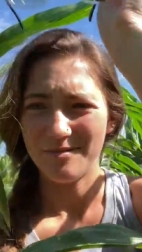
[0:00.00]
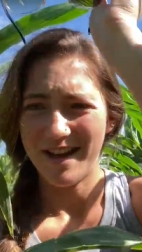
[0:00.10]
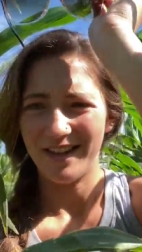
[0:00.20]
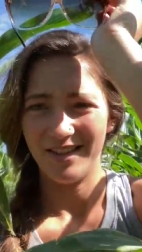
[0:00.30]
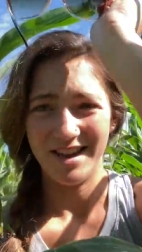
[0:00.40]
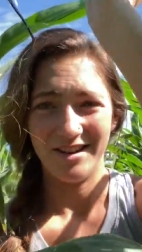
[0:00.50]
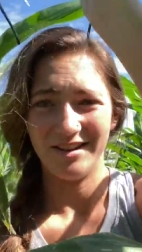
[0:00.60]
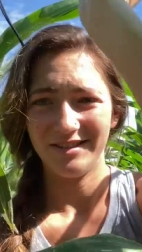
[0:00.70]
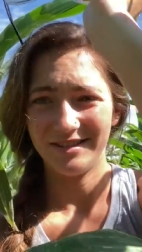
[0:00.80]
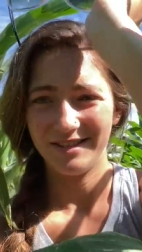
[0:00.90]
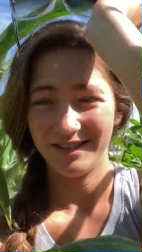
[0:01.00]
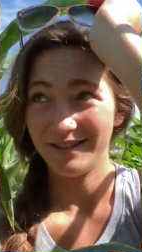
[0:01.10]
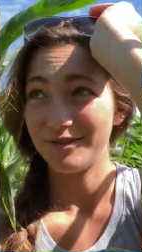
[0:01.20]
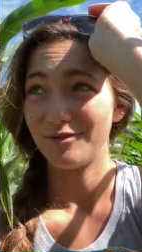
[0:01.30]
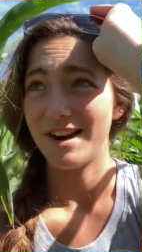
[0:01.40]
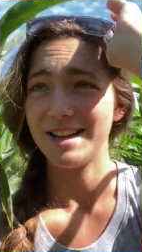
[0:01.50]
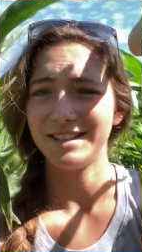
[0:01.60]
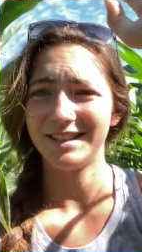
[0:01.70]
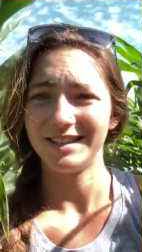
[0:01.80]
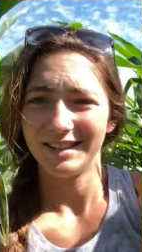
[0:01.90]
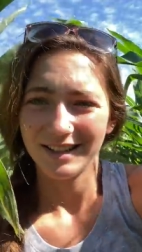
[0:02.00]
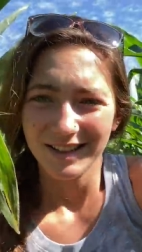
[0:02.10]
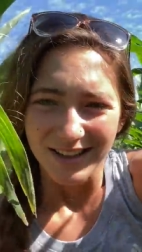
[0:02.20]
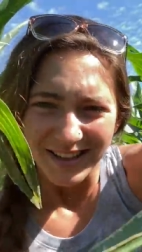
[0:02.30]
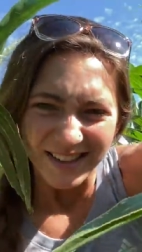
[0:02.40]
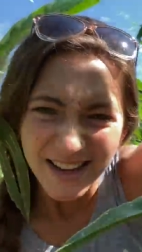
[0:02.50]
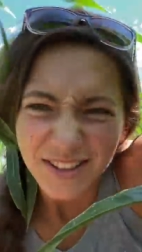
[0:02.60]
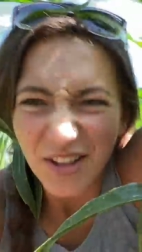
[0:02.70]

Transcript: back later to rest, take a